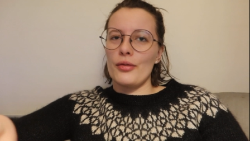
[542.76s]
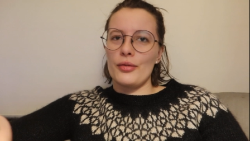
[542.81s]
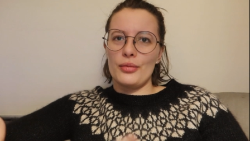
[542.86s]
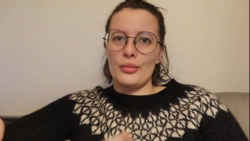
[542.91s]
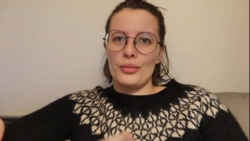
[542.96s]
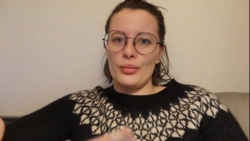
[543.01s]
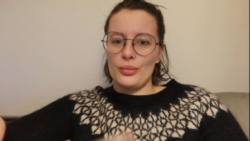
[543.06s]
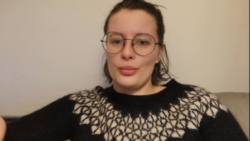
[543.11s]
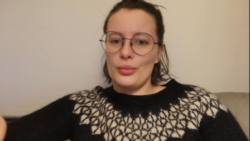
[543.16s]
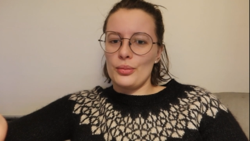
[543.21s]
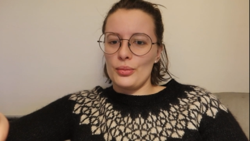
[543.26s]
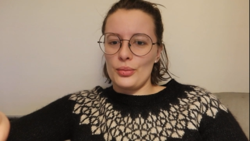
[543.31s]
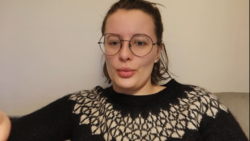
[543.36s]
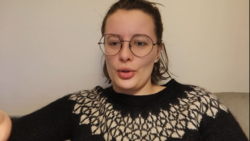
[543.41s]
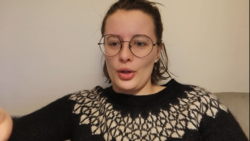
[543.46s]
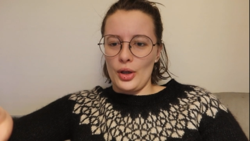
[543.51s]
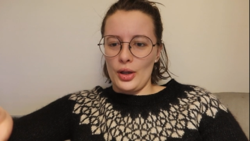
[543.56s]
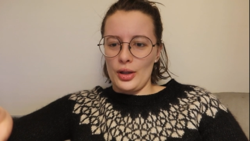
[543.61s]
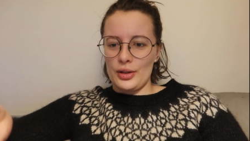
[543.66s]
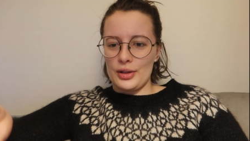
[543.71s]
love
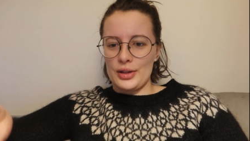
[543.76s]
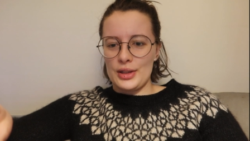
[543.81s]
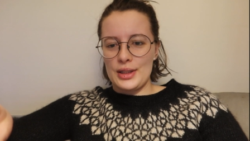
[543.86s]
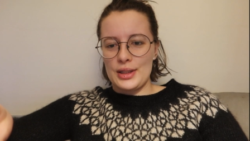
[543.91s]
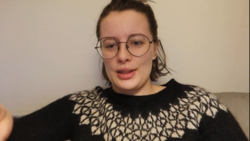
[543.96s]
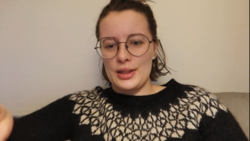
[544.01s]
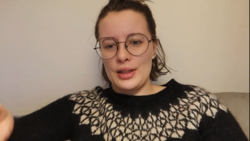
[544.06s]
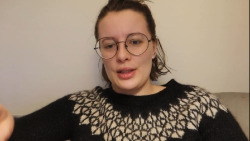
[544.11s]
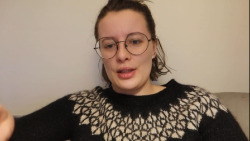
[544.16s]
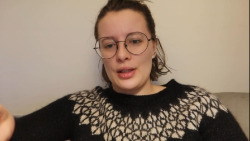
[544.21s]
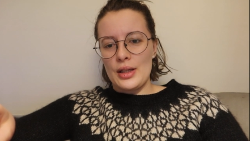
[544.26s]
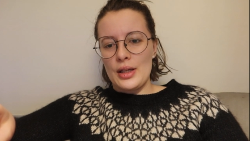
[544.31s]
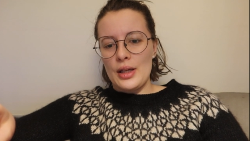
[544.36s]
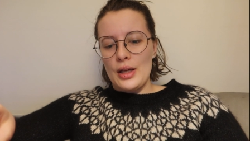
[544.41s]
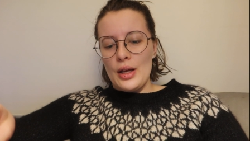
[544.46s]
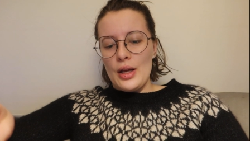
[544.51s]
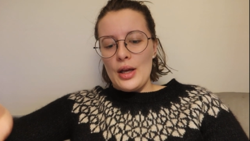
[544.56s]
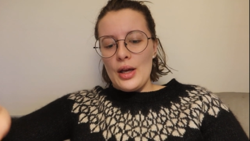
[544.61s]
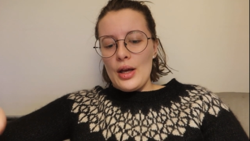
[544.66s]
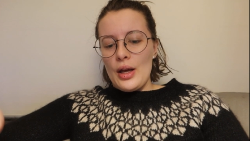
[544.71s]
colours.
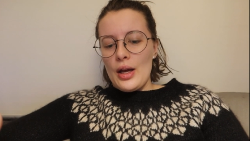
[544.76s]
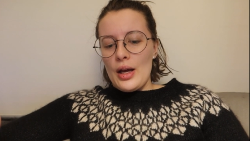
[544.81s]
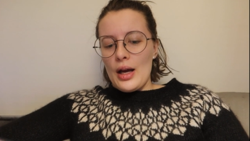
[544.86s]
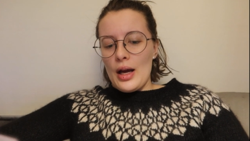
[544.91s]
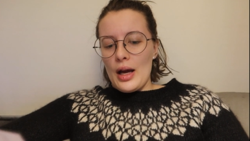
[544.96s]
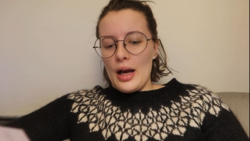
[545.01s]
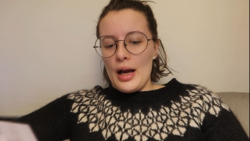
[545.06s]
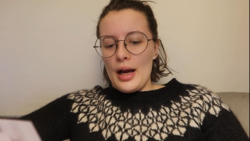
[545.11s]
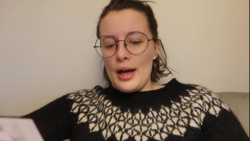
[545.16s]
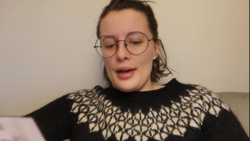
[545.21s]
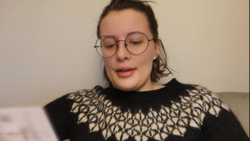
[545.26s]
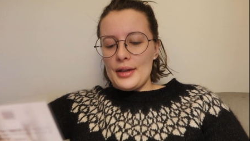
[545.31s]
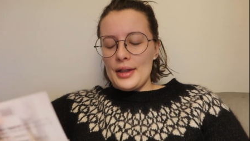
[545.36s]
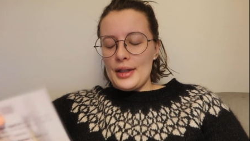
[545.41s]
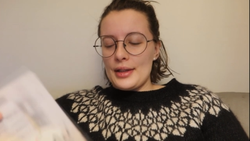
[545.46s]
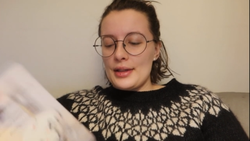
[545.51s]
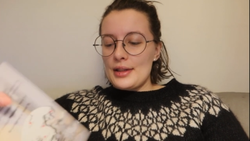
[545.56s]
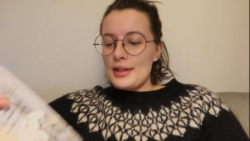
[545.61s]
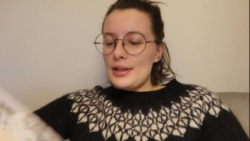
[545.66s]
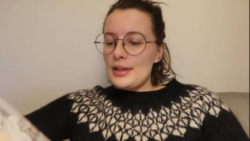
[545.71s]

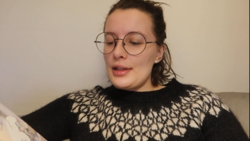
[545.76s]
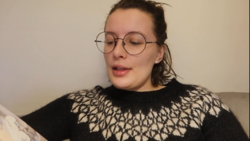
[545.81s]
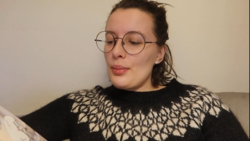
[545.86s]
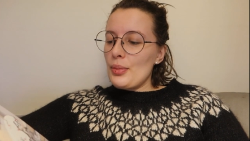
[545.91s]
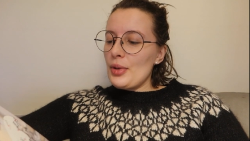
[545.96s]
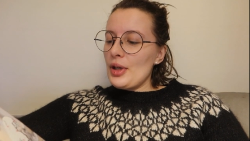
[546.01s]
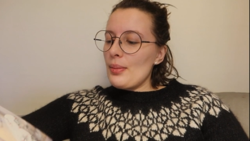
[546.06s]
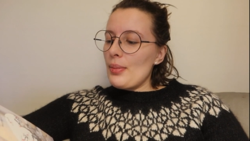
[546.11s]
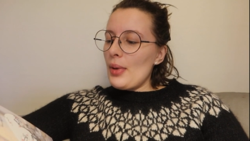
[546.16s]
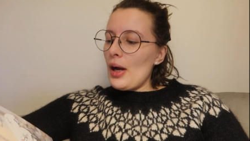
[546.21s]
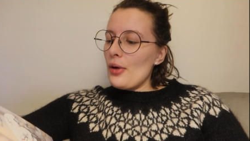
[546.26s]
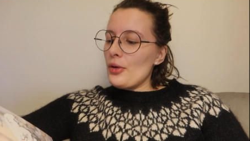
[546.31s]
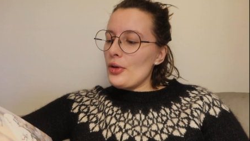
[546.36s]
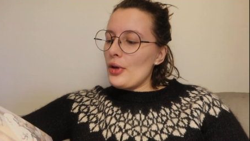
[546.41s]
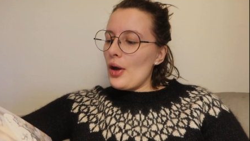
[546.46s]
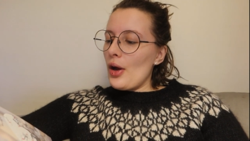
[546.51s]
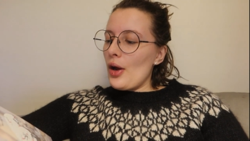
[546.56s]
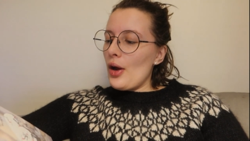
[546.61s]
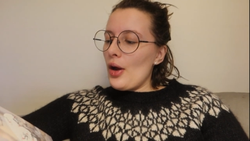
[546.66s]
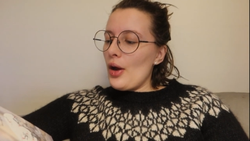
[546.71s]
And it's a bit
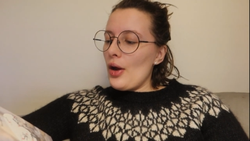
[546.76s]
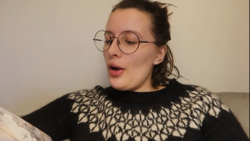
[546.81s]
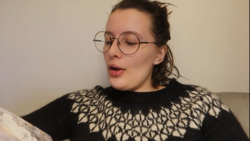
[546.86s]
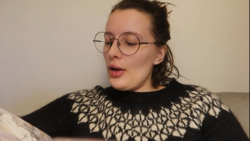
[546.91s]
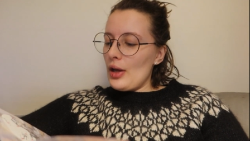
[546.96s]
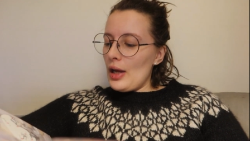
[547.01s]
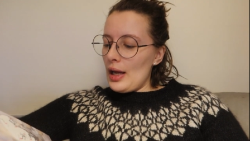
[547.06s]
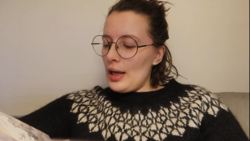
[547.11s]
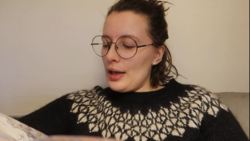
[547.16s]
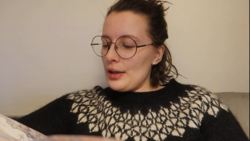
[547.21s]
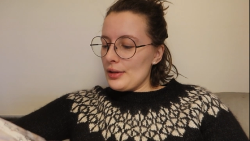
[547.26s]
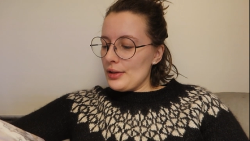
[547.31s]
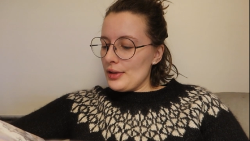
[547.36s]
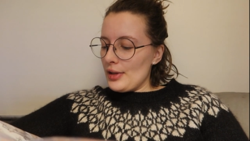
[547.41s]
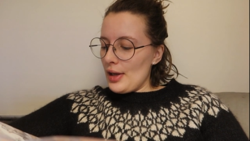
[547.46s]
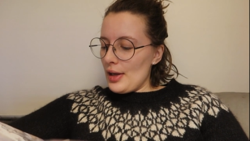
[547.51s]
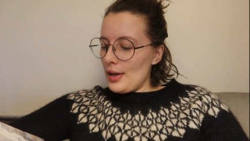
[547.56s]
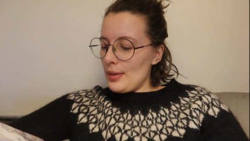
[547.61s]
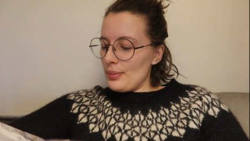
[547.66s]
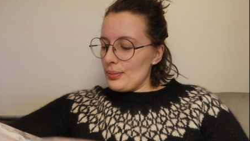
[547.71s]
about her,
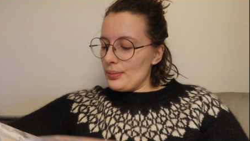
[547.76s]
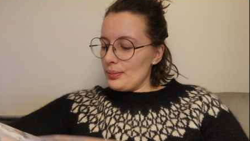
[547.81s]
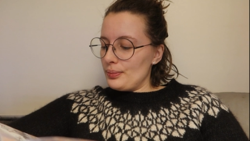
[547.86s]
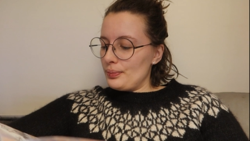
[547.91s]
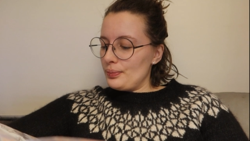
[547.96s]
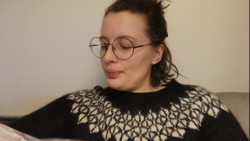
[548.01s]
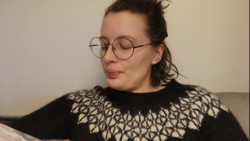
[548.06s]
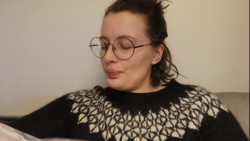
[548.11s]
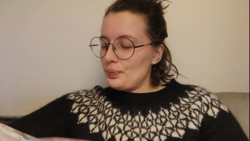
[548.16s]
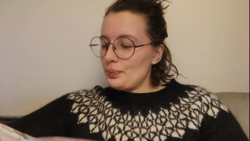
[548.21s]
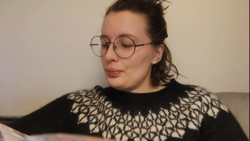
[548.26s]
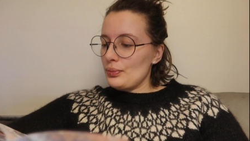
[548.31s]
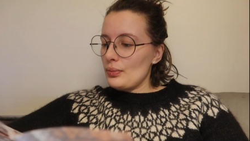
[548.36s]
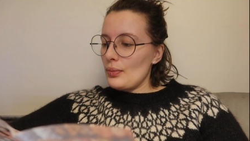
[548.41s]
and um,